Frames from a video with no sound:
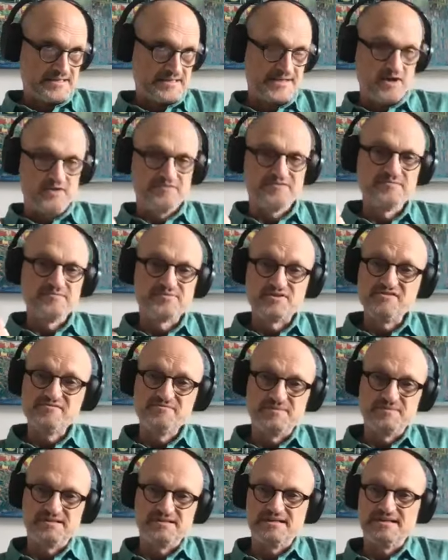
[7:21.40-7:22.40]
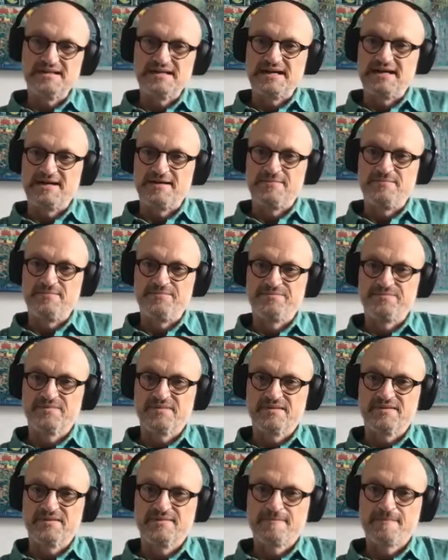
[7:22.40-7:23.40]
self-improvement um,
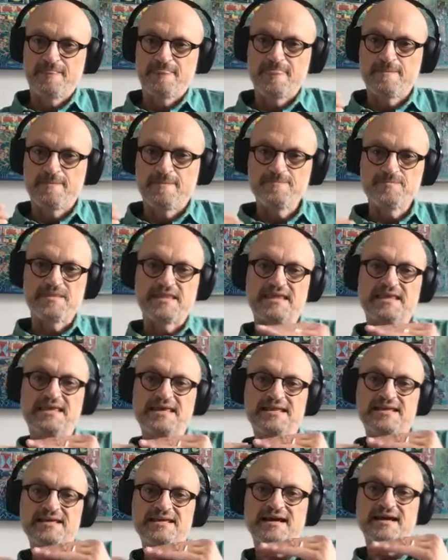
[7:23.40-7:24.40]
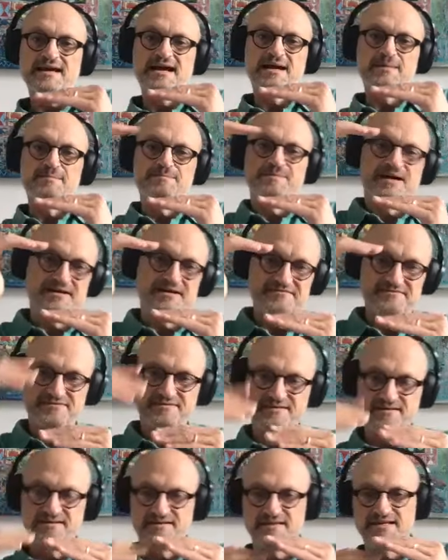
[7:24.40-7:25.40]
getting
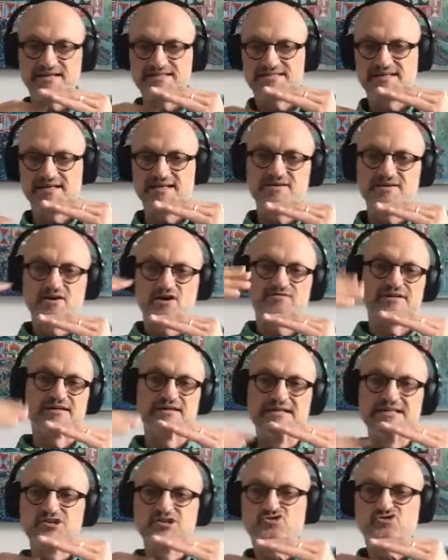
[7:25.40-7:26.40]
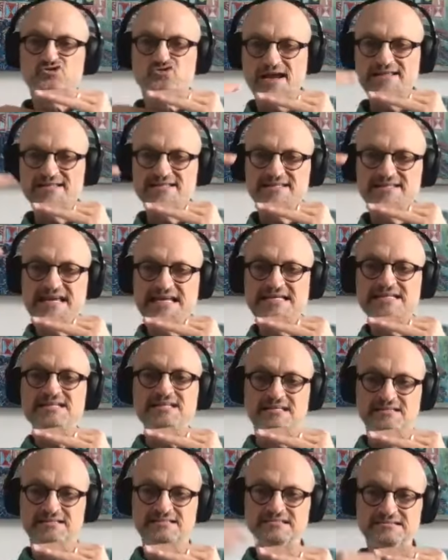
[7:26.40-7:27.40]
above things getting over
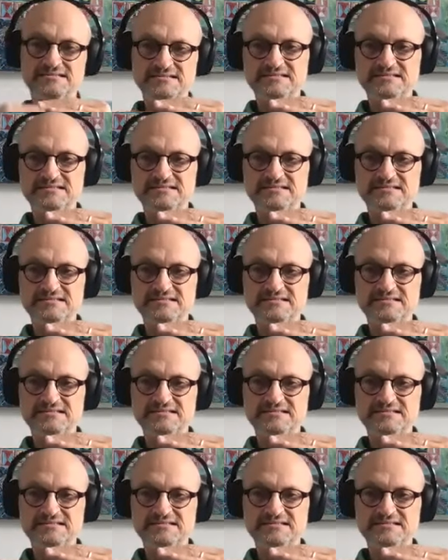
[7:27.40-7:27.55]
transcending